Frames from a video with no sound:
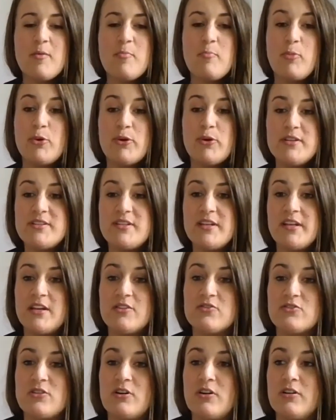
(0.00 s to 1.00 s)
buoyancy
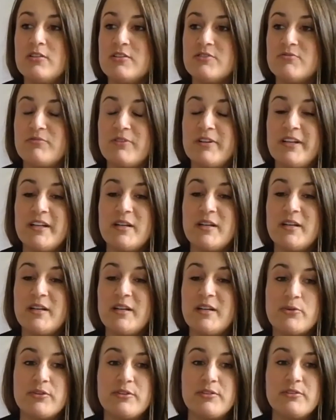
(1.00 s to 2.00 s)
control is really
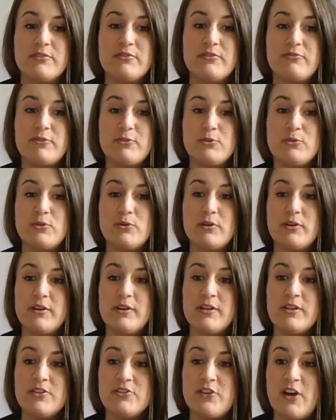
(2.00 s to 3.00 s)
important
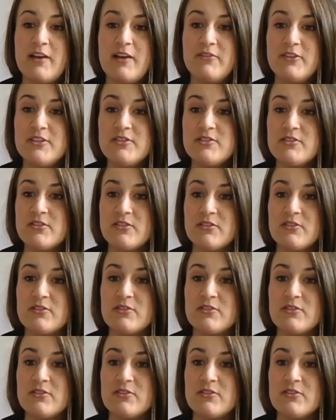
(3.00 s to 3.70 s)
for divers.